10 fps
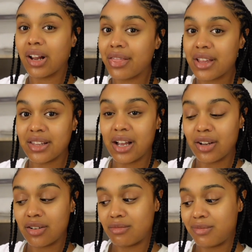I think that
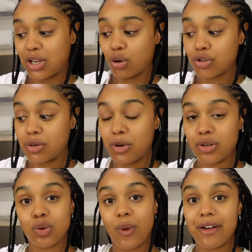can be contributing
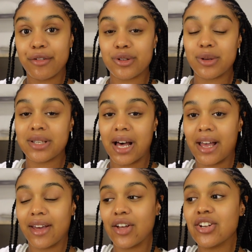to why I feel so
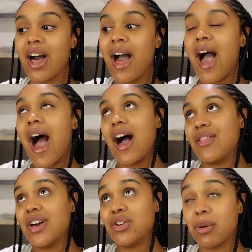tired.
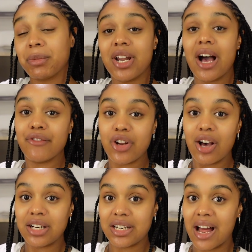And then I'm gonna have an
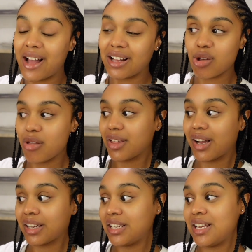early night. I don't think
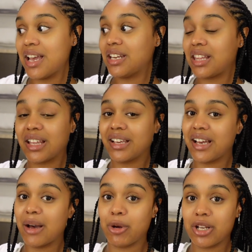I can eat anything
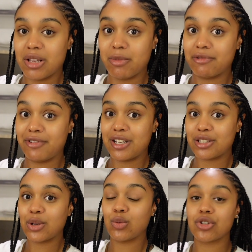again because I've been feeling
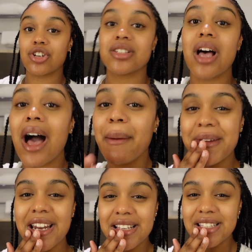so nauseous. I
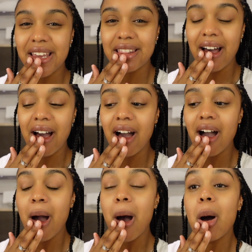mean, I say
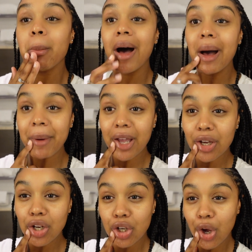that, but am I
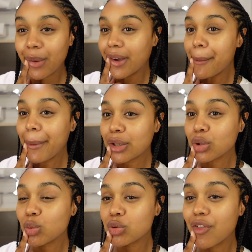gonna go and get
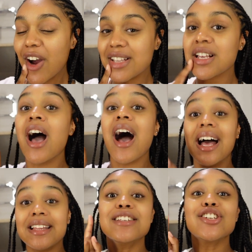McDonald's fries?
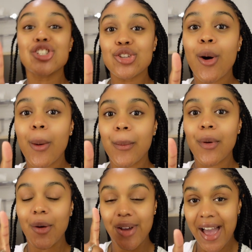I need to
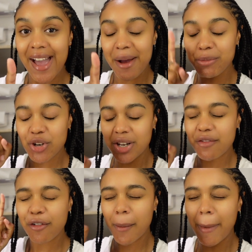stop, okay? I'm training
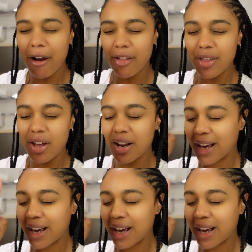for a marathon.